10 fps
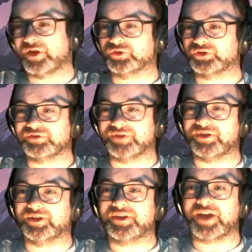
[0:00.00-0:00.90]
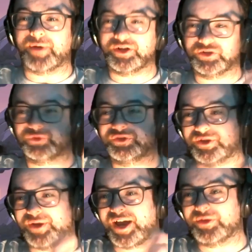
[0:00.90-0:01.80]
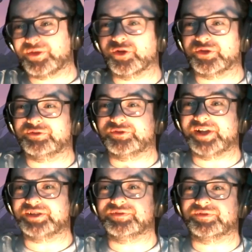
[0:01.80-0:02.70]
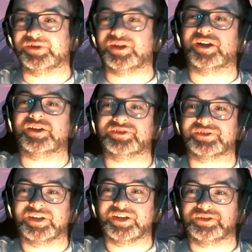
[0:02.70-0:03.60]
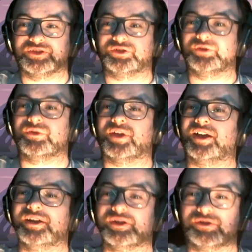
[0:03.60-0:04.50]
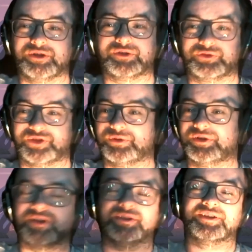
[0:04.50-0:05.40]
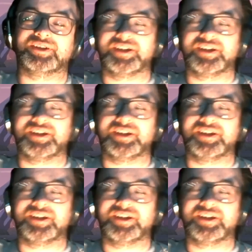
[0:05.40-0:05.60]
shot or anything like that. I just wanted to know how they got the reflective glass to do that. And it looked so good.